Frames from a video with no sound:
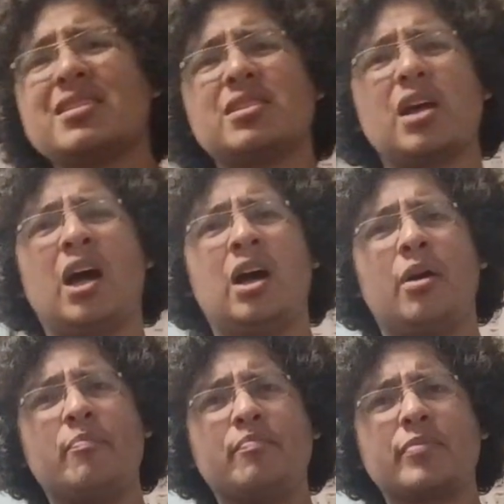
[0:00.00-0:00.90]
this
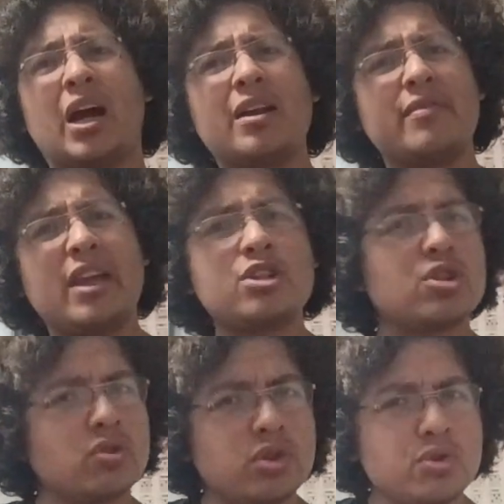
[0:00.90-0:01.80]
kind of
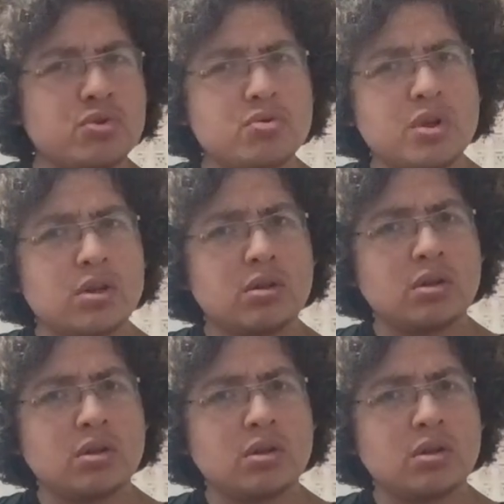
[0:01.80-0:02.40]
interlude